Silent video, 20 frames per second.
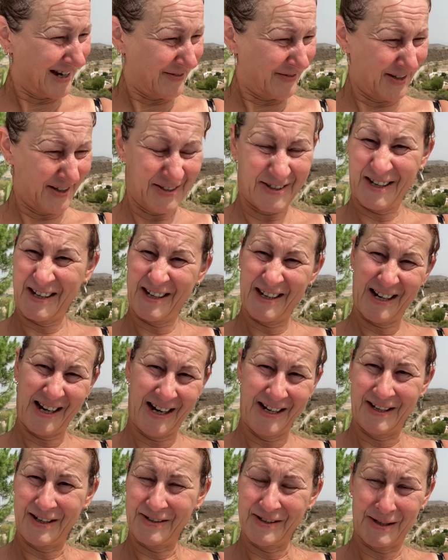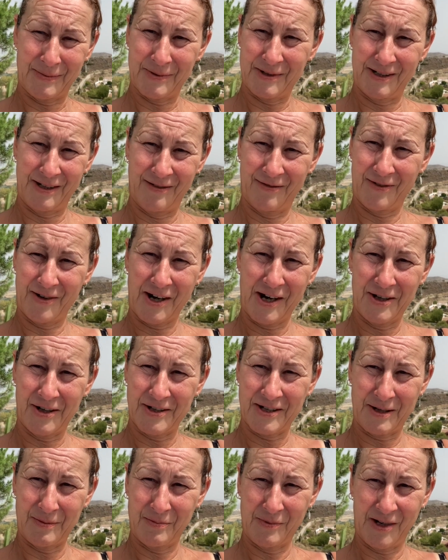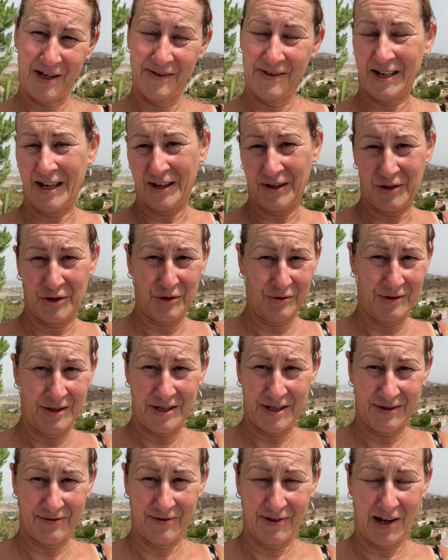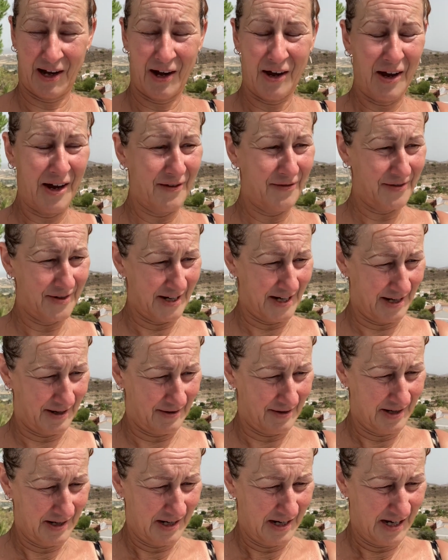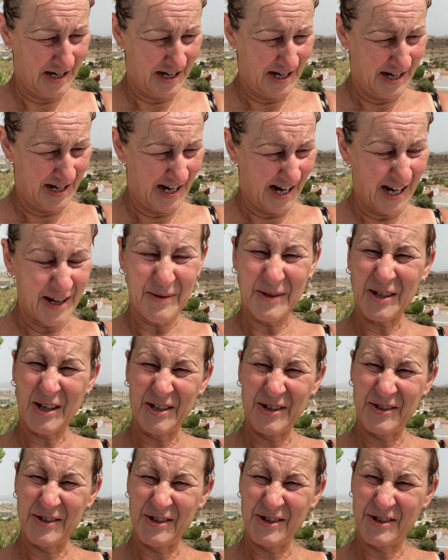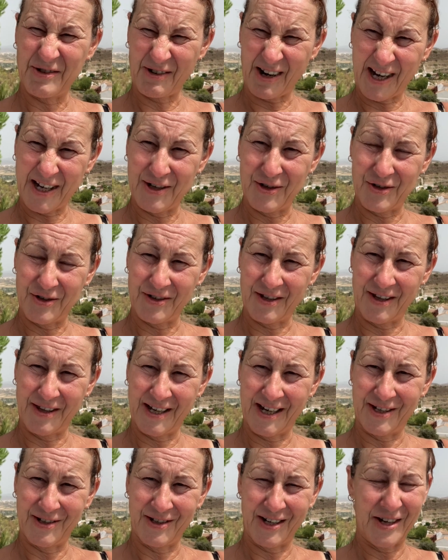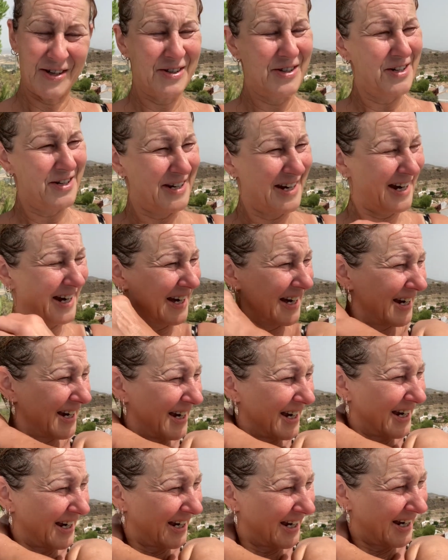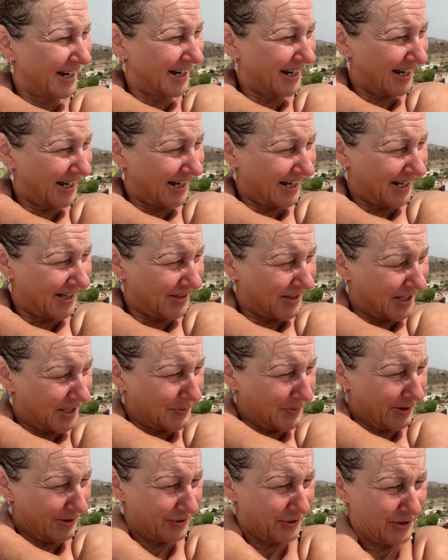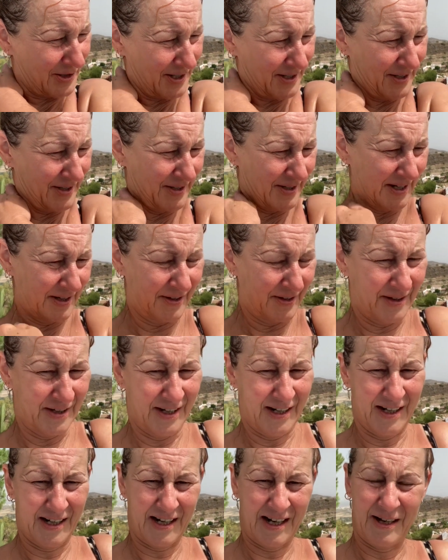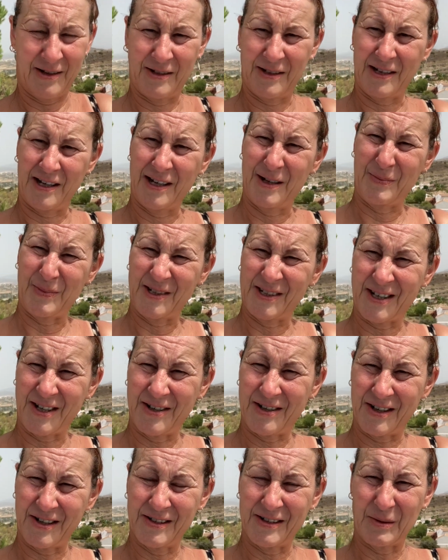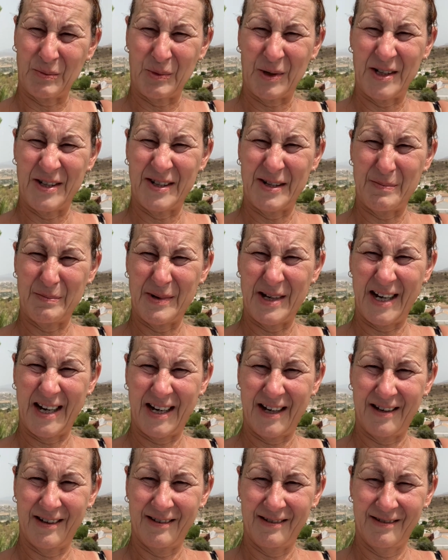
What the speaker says: And that's okay, that's absolutely fine. I don't mind that because you're in a different life now. And it was kind of strange that then yesterday the spiritualist said that he'd be sending someone to me.